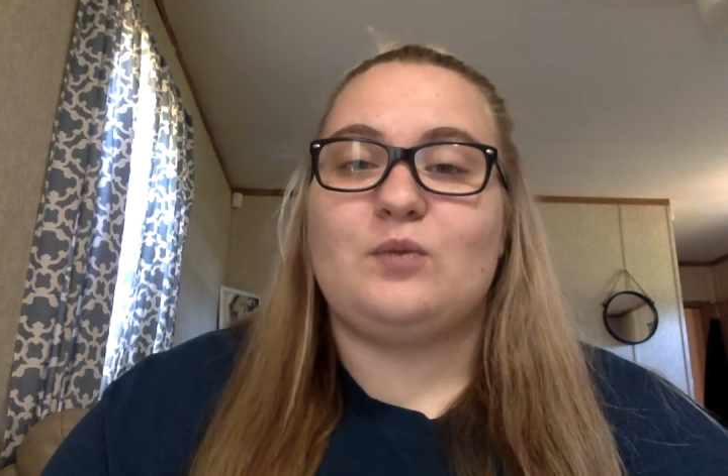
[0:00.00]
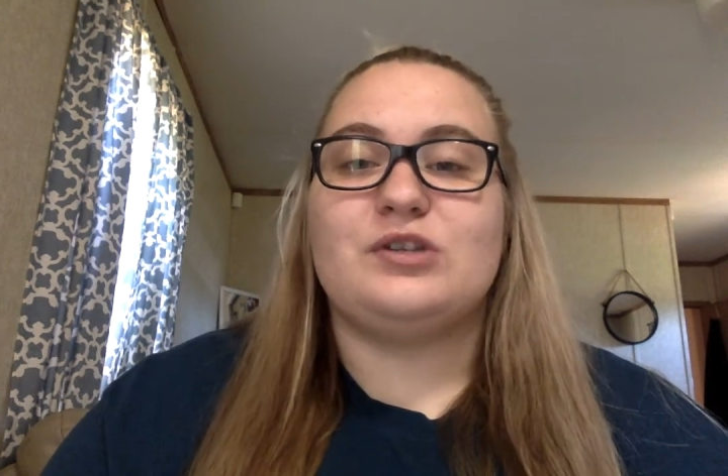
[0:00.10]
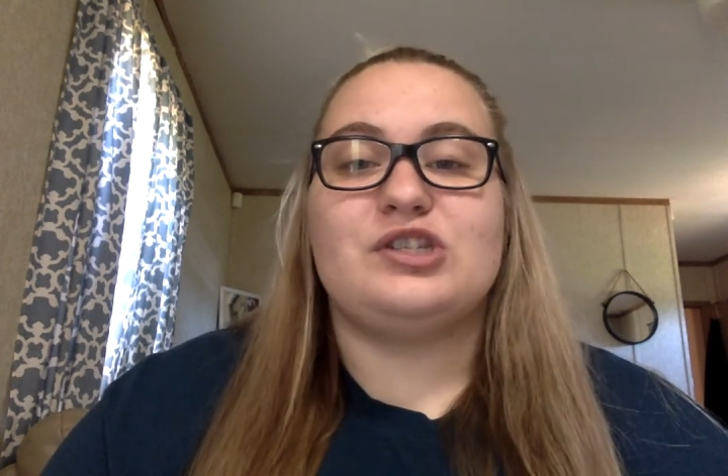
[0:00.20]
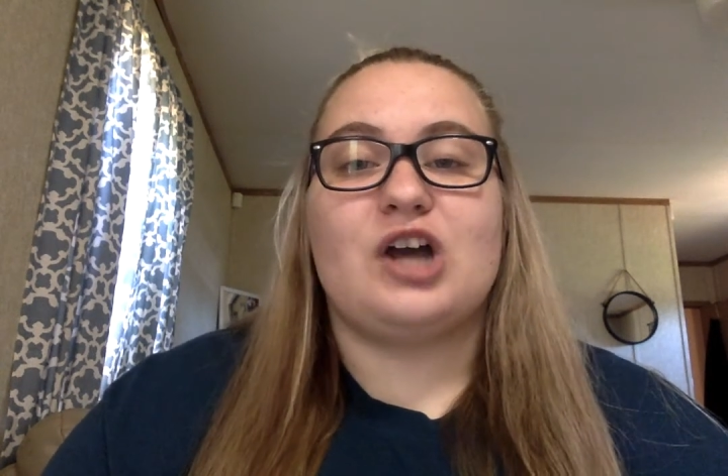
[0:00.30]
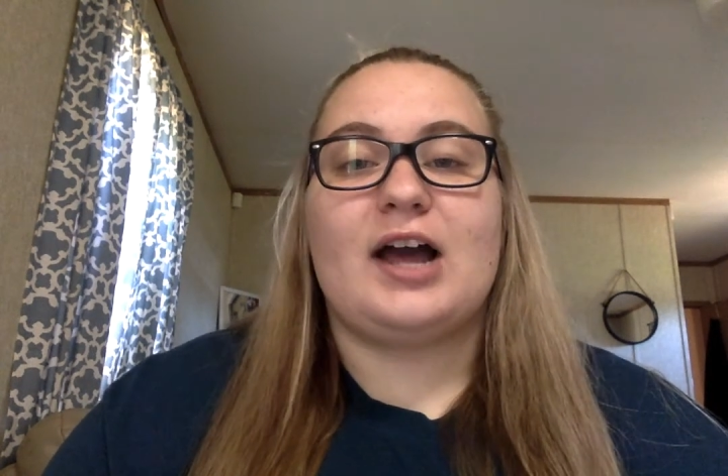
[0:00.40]

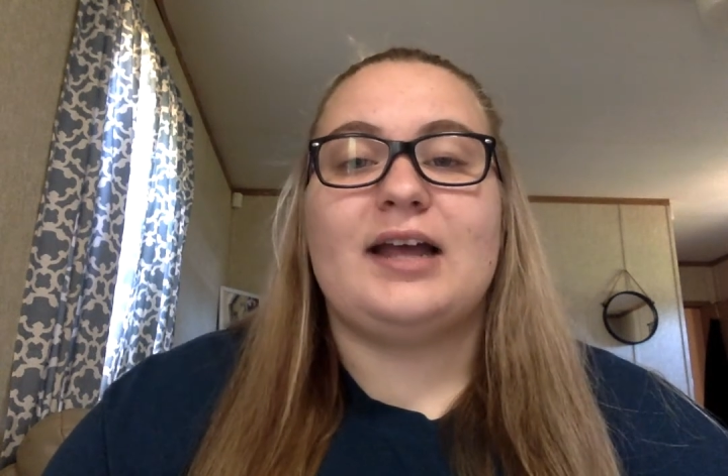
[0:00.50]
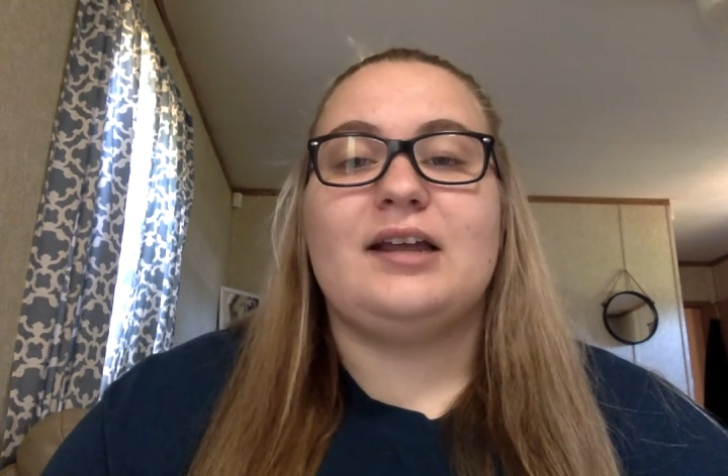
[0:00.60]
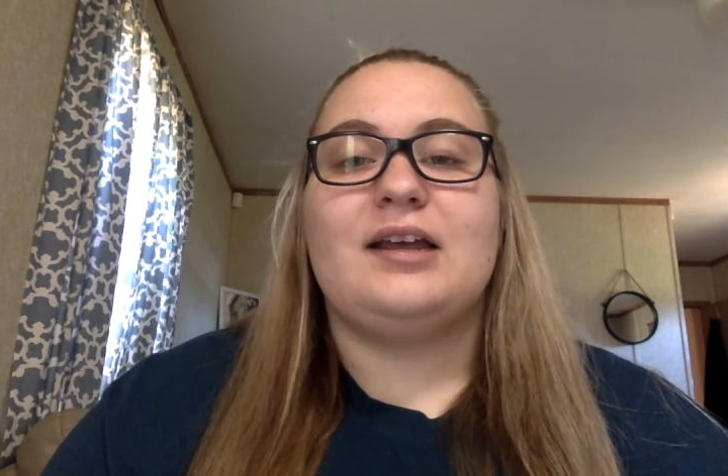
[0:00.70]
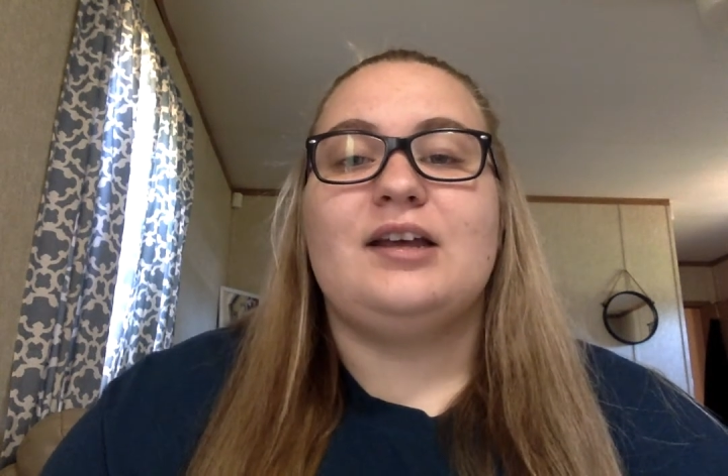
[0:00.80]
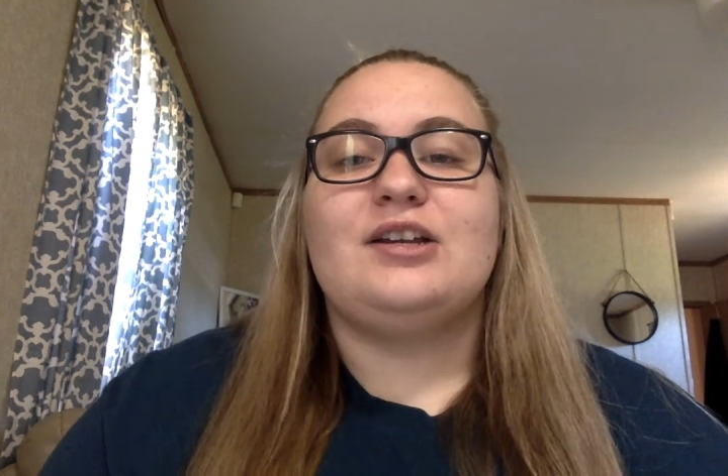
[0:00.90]
was
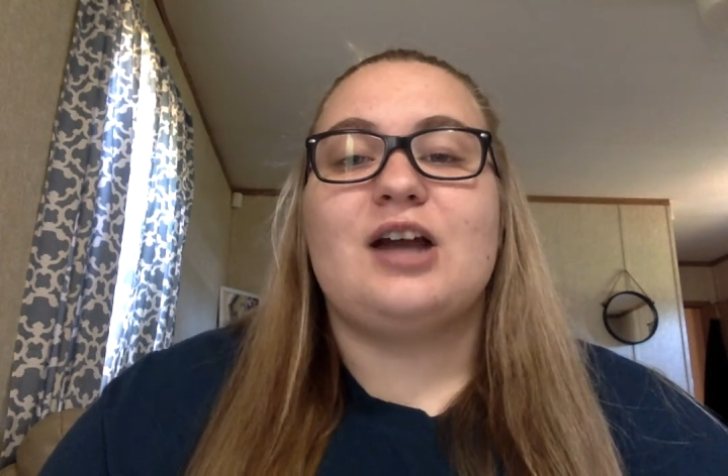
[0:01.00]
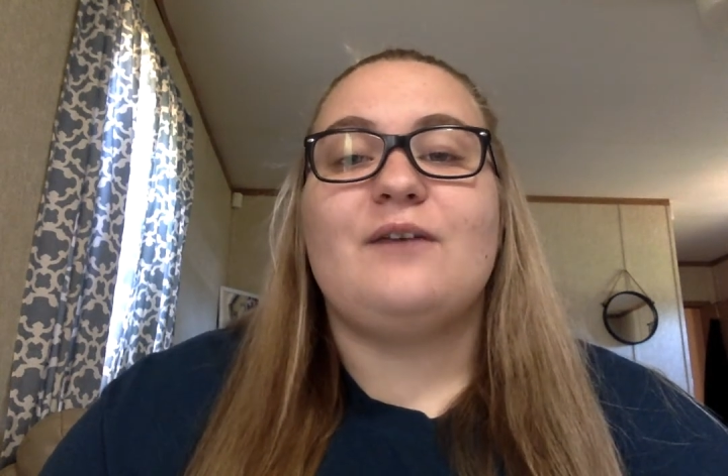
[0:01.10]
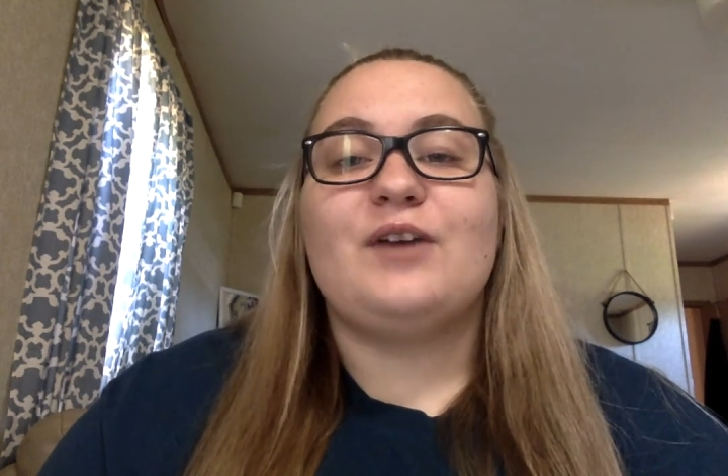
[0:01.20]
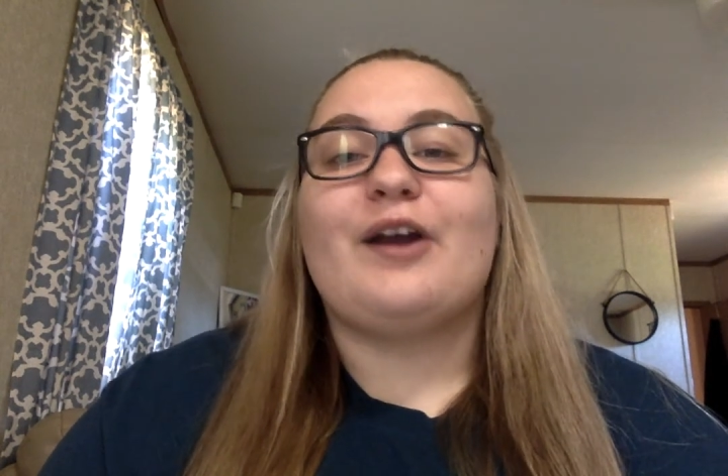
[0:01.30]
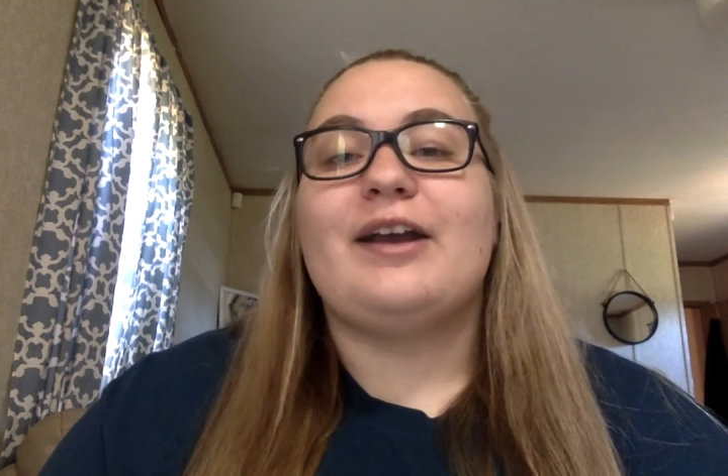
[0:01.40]
not
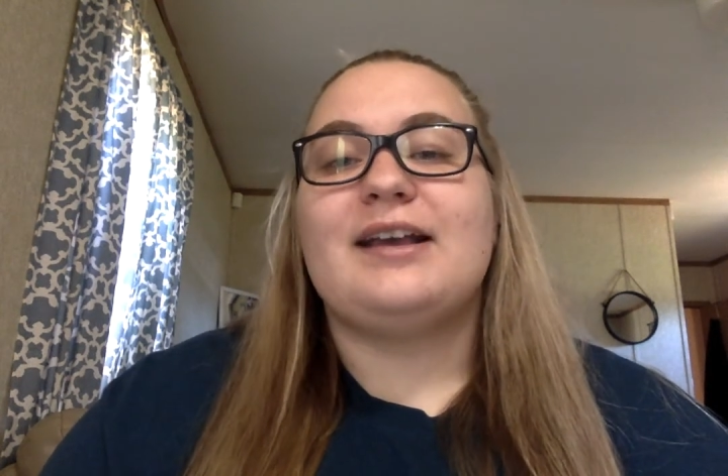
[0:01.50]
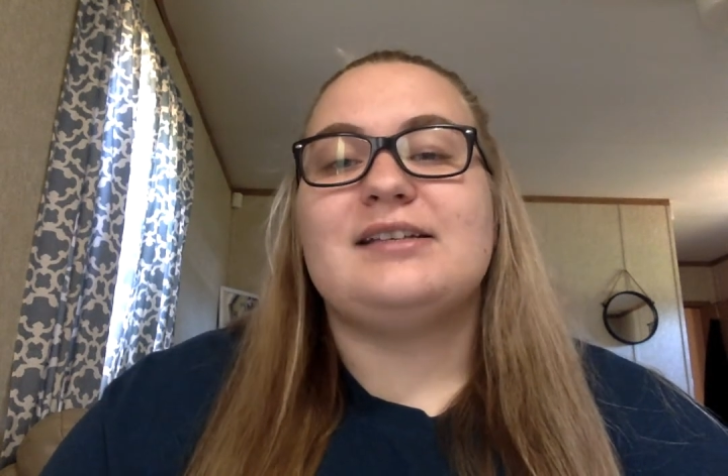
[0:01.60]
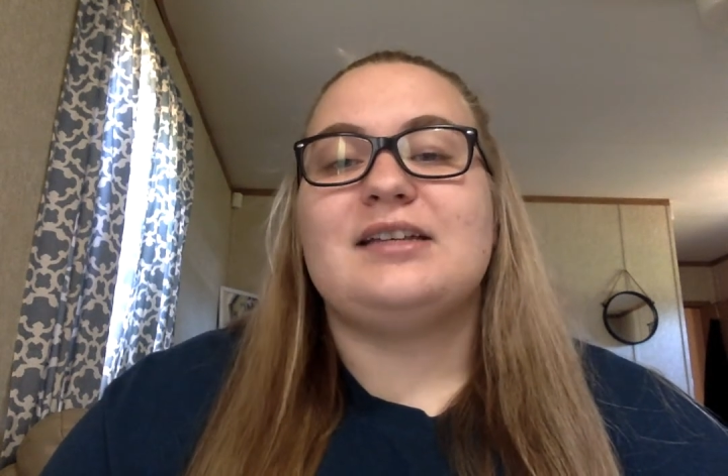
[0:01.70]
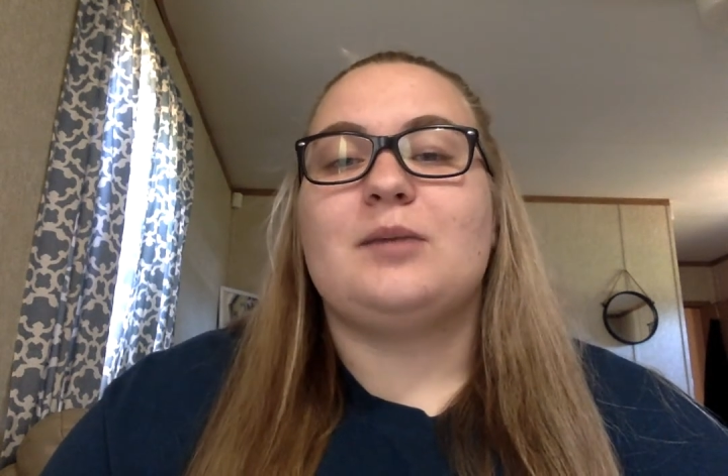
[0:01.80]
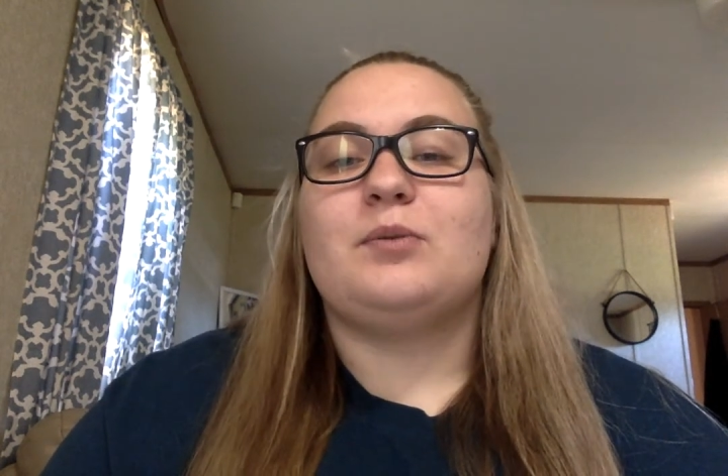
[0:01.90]
very
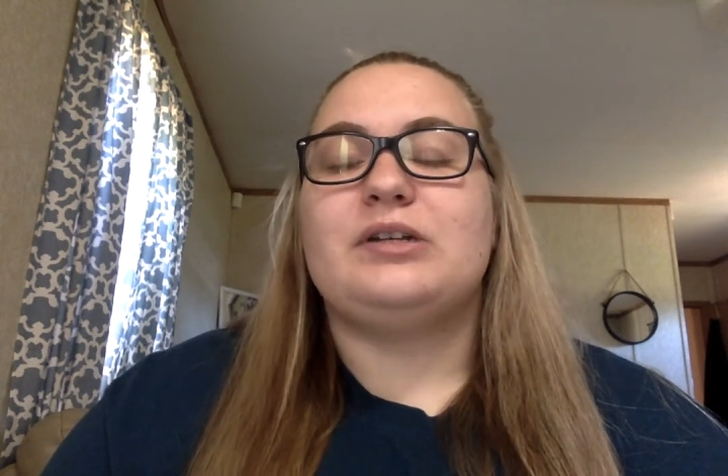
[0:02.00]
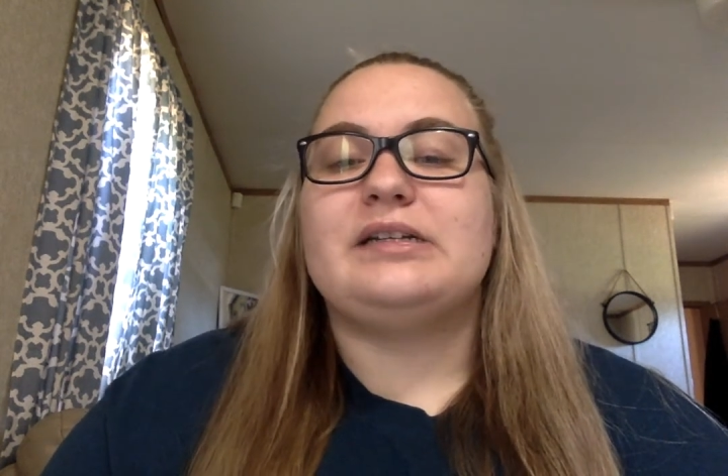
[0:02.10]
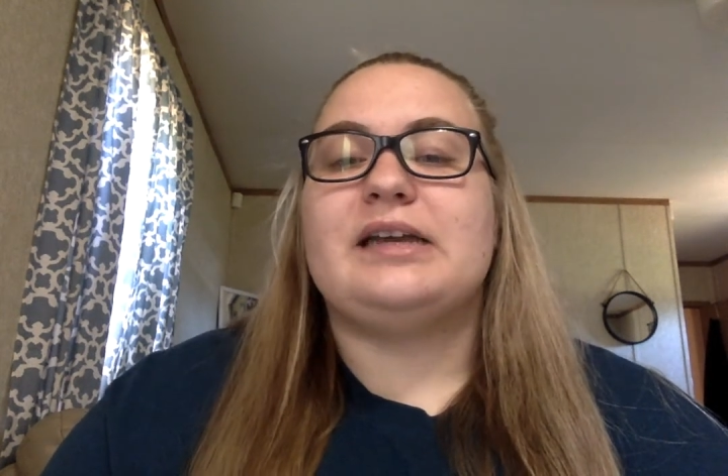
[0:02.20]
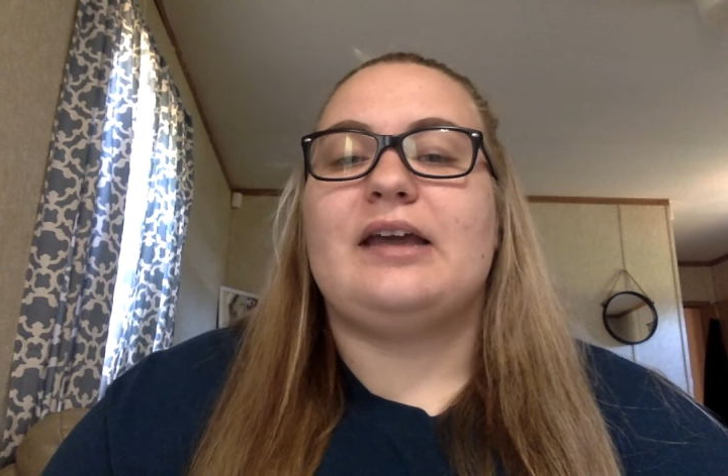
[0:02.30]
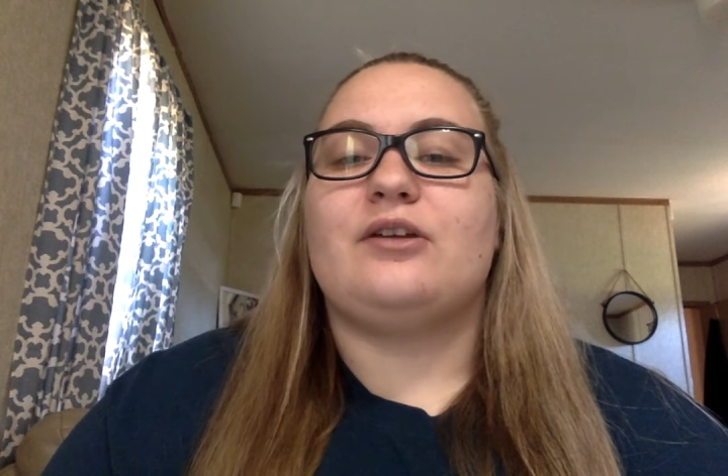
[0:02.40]
easy to put
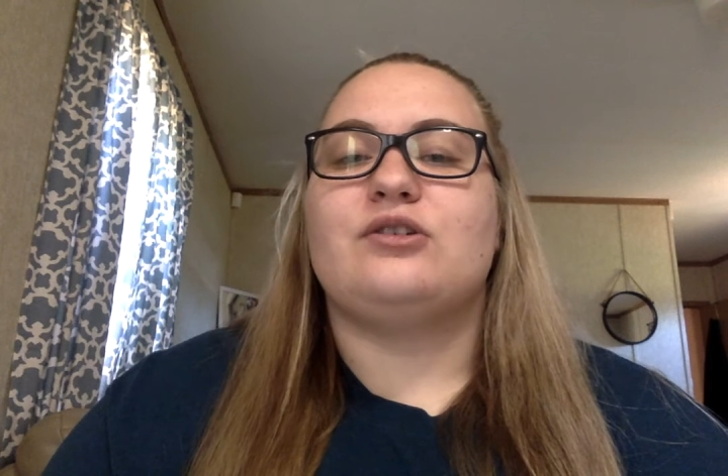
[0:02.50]
together,